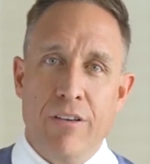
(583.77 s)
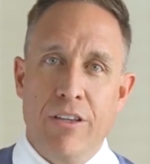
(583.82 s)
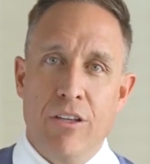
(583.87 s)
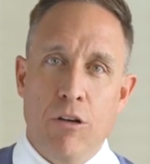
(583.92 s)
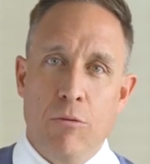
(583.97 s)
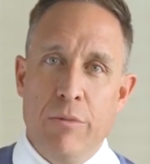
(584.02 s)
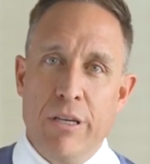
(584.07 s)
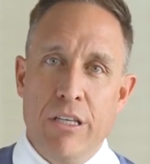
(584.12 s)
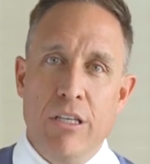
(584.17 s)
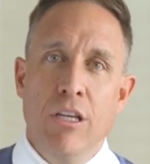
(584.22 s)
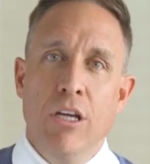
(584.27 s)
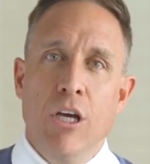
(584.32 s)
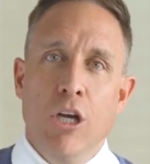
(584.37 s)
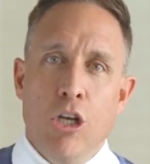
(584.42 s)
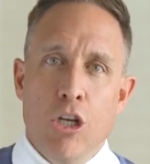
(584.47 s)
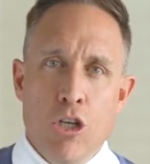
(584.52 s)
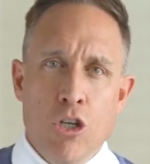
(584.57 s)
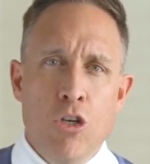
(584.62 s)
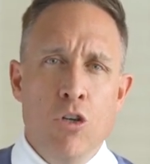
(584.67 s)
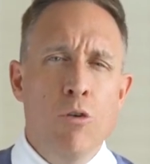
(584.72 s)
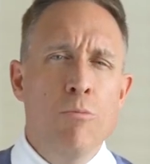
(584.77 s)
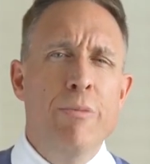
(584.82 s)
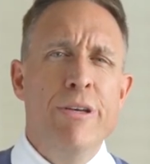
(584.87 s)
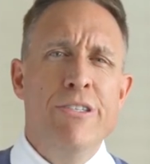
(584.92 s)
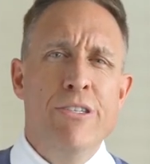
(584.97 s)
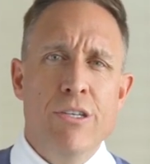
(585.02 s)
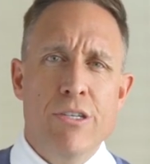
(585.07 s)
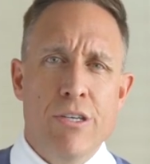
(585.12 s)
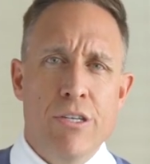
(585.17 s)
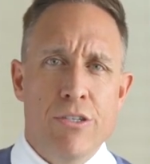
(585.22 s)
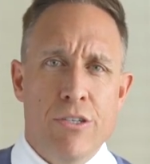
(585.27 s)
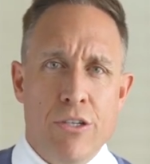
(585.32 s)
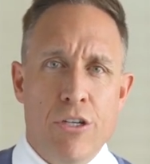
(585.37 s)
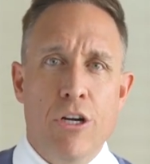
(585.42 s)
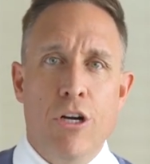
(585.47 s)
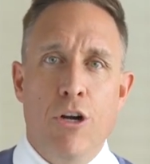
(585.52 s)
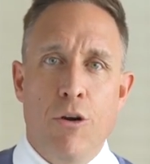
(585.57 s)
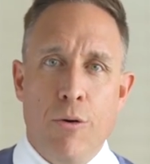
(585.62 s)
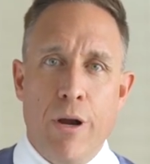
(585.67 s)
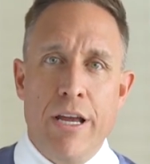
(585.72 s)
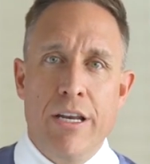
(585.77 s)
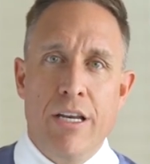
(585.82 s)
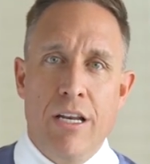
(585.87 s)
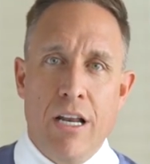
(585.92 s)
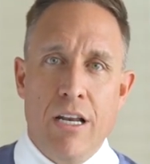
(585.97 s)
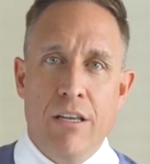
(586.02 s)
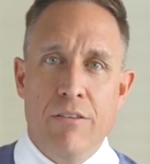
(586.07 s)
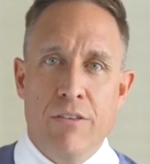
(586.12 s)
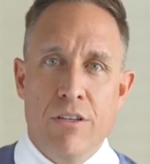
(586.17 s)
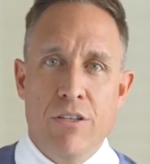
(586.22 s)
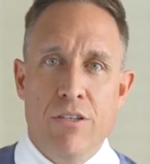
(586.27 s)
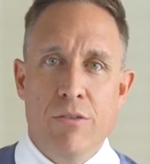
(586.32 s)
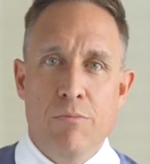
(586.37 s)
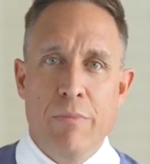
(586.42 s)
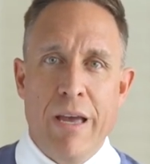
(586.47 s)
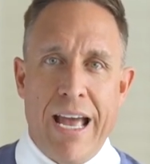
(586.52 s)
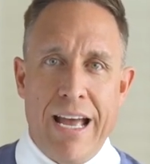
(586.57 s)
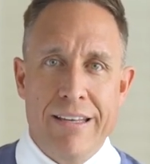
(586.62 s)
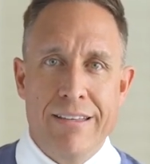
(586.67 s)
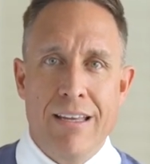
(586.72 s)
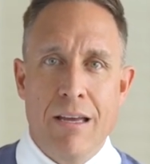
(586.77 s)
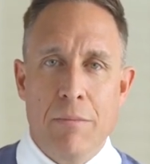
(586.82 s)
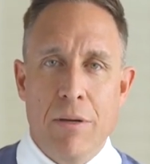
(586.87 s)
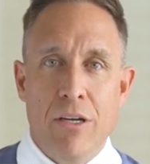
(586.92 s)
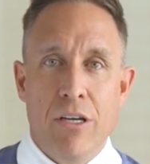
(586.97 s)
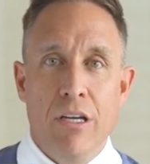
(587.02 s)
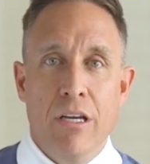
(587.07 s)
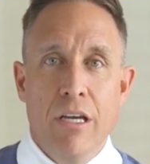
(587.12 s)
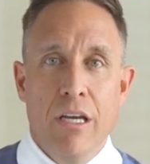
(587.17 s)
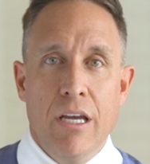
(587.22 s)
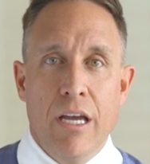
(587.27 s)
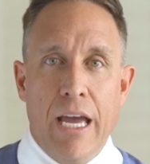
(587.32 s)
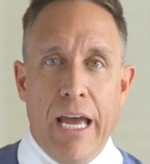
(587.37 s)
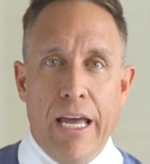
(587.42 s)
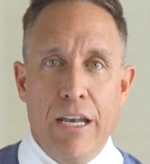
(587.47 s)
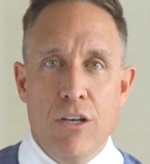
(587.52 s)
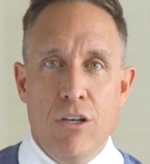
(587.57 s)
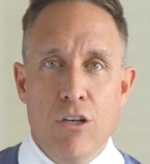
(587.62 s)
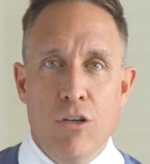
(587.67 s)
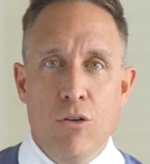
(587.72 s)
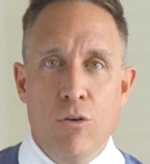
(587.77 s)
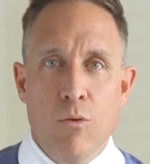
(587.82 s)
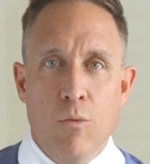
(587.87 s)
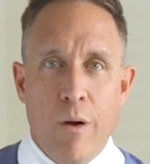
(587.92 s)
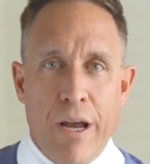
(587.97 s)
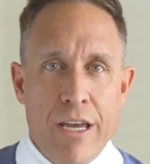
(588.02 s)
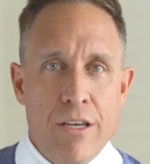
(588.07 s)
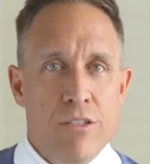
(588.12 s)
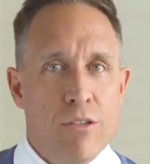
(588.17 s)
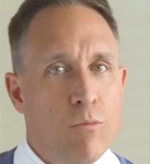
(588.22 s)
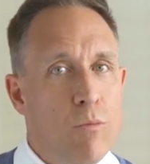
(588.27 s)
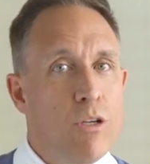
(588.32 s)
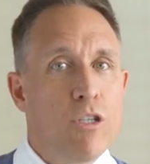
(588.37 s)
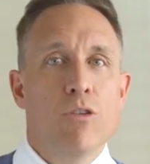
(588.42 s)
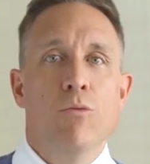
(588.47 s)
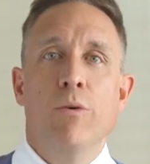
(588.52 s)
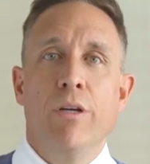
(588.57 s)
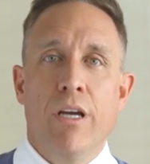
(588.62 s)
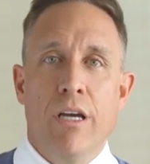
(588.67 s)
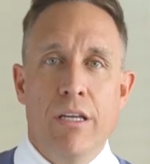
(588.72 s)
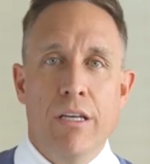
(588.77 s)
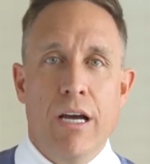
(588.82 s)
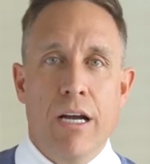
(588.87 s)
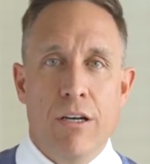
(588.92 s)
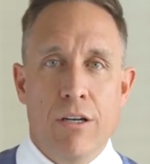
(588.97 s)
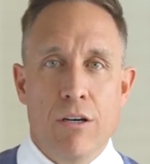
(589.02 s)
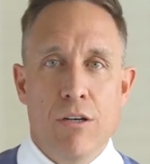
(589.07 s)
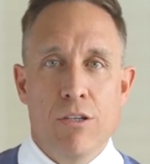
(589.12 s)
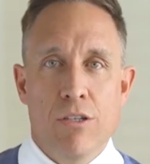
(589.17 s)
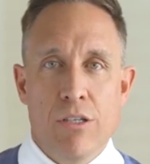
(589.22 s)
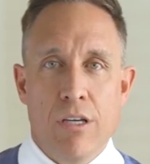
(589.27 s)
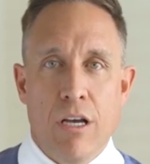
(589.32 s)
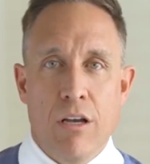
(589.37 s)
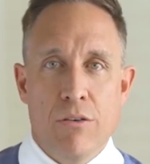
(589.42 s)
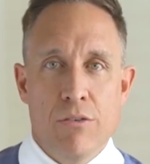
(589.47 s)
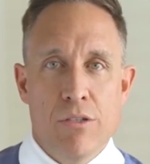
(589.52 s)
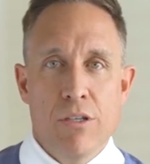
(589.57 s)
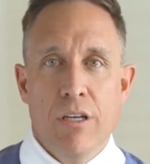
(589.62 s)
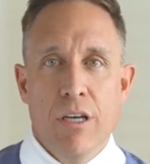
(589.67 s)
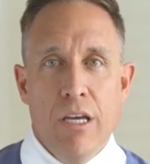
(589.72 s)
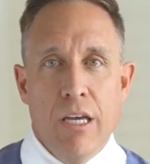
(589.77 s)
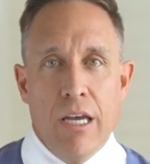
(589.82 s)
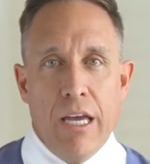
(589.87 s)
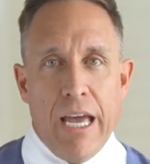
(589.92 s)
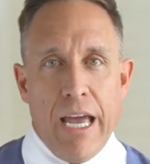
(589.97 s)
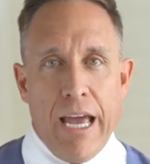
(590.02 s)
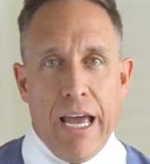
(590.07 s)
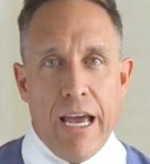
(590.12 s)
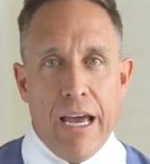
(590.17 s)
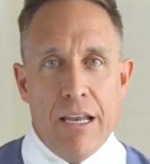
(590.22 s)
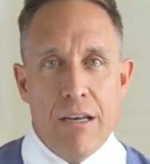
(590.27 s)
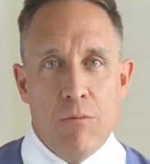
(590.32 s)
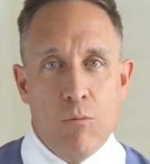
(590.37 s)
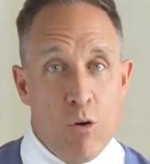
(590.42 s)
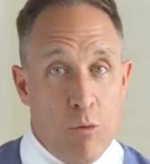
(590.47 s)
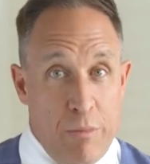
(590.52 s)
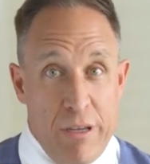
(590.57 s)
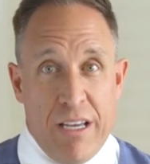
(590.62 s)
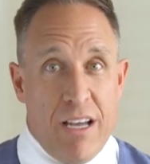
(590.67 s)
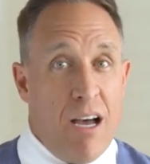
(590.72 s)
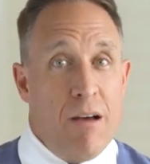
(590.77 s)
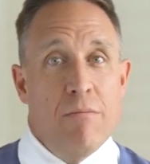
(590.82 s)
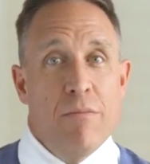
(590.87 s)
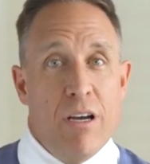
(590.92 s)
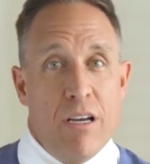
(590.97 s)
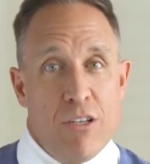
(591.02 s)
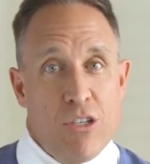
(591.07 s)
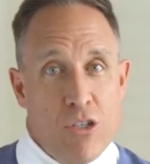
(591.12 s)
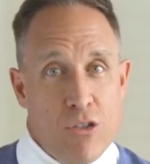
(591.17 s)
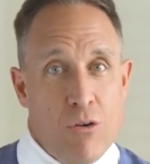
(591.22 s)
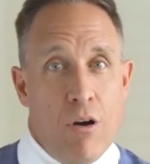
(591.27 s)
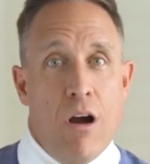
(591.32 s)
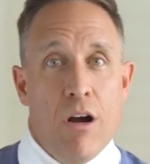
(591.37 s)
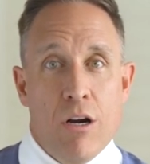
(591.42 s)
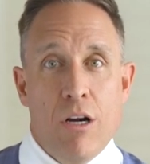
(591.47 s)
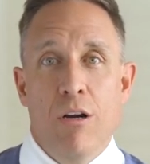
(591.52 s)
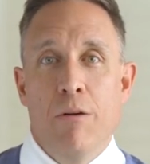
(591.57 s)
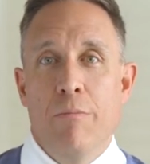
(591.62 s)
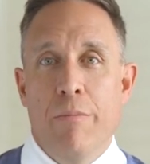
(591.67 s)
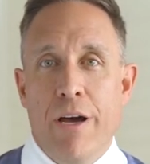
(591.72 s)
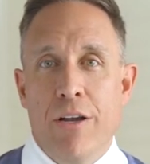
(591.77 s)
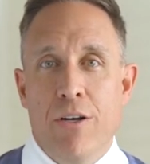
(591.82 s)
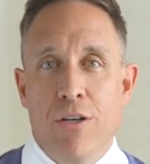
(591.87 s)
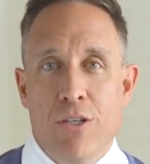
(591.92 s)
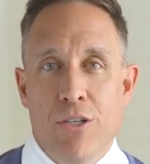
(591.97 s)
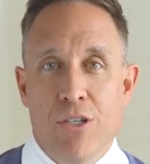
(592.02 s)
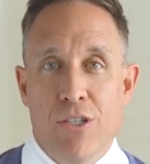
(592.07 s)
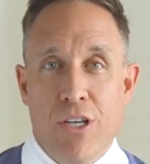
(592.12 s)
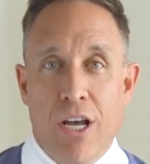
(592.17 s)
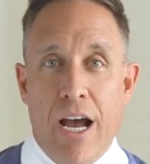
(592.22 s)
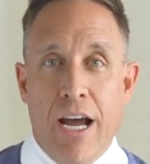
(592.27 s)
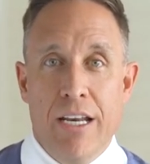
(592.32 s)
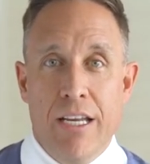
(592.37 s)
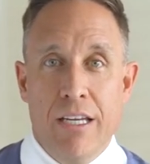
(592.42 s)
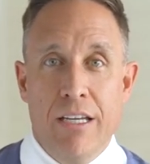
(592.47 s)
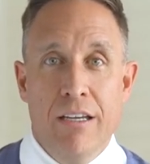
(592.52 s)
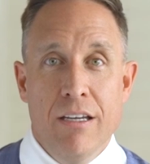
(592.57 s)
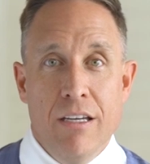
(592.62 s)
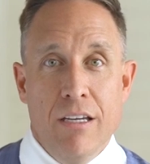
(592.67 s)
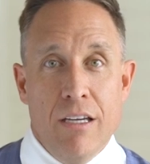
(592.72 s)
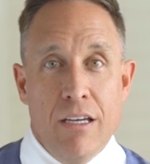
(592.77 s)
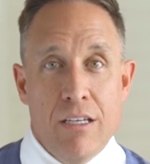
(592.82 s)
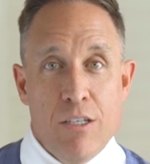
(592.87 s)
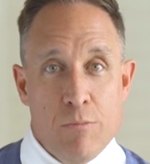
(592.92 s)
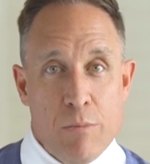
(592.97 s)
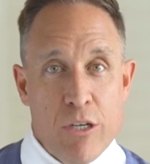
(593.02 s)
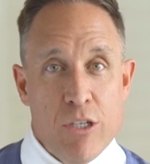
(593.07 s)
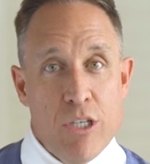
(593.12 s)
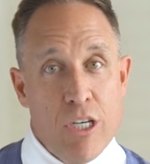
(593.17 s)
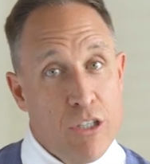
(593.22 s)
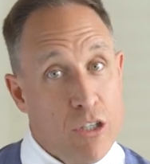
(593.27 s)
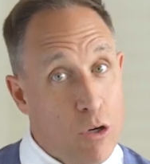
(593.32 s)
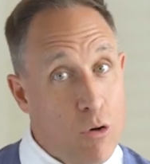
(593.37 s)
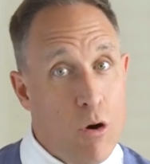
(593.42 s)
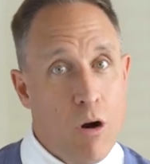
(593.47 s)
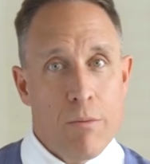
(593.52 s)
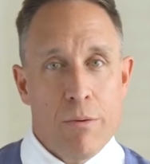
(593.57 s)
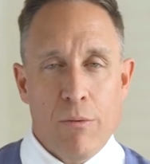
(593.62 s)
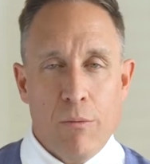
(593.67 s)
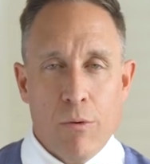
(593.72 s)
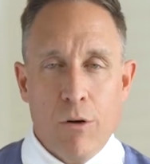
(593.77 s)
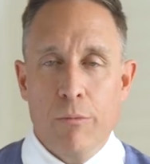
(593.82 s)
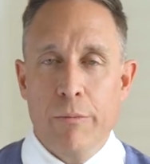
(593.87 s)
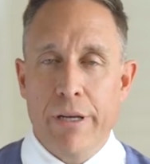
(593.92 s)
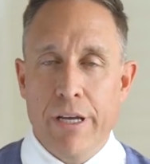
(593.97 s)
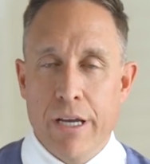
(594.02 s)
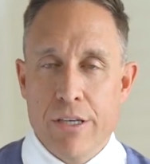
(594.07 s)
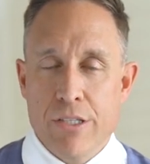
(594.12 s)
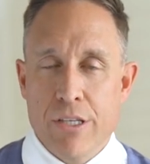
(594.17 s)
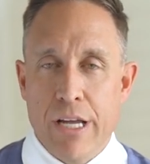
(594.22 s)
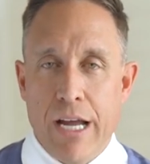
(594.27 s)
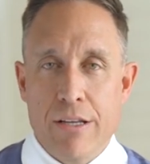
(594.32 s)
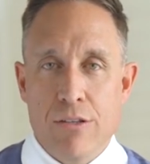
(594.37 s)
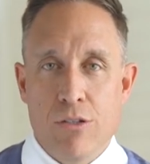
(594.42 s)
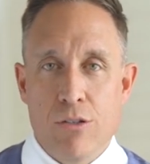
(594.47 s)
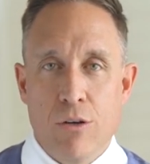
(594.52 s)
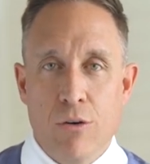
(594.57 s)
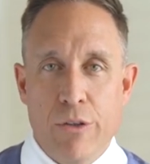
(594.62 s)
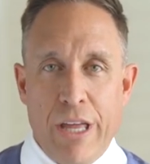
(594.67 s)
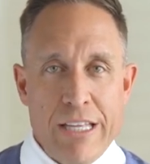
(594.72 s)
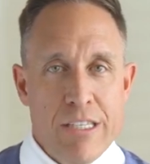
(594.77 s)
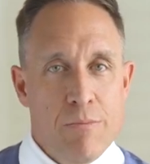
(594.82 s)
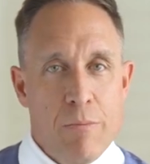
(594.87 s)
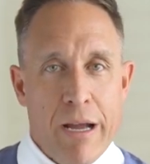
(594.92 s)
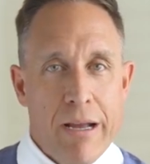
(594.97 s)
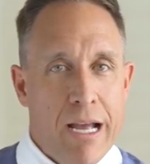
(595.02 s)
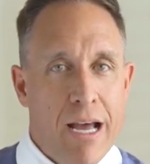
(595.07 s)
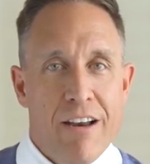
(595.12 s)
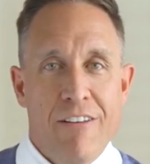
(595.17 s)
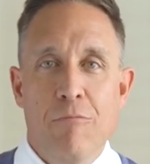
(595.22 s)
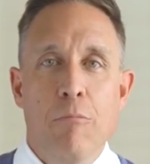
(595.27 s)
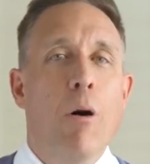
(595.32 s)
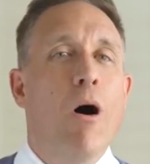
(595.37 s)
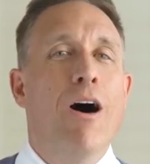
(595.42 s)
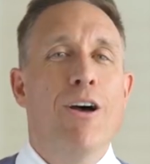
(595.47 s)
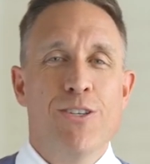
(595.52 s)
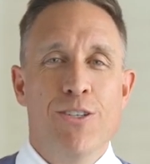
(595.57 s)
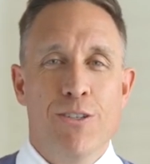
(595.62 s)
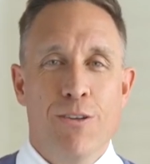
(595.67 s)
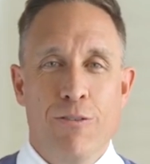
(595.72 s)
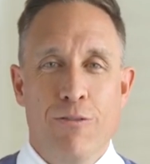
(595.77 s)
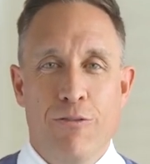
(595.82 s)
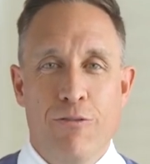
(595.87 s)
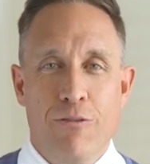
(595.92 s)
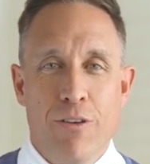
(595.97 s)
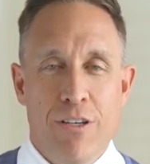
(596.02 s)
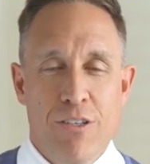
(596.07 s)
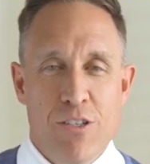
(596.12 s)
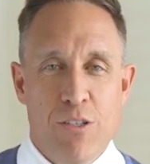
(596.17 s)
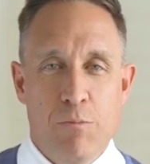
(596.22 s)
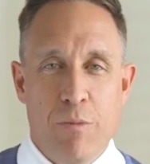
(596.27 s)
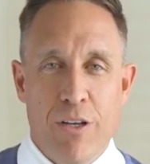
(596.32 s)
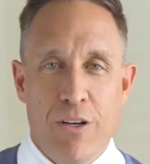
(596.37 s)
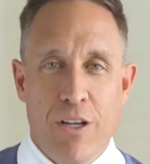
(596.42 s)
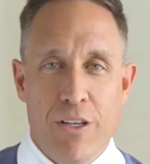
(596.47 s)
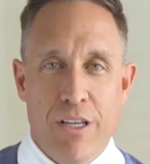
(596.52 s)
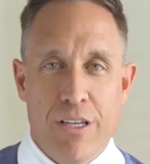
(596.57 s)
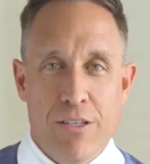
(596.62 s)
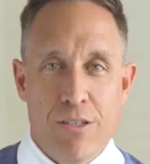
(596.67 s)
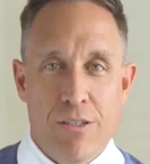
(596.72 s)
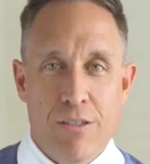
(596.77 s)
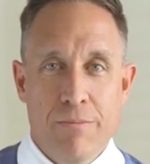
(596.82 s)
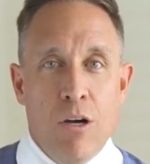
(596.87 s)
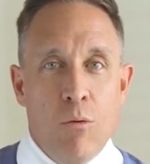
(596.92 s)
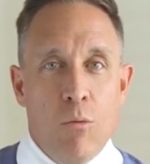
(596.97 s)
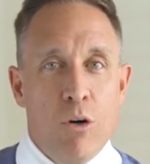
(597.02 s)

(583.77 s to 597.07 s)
And there'll be new businesses that are created out of this pandemic and new ways in which we conduct ourselves, and we'll become a stronger and better society, especially in the corporate world because of that. So that's my kind of positive spin on this.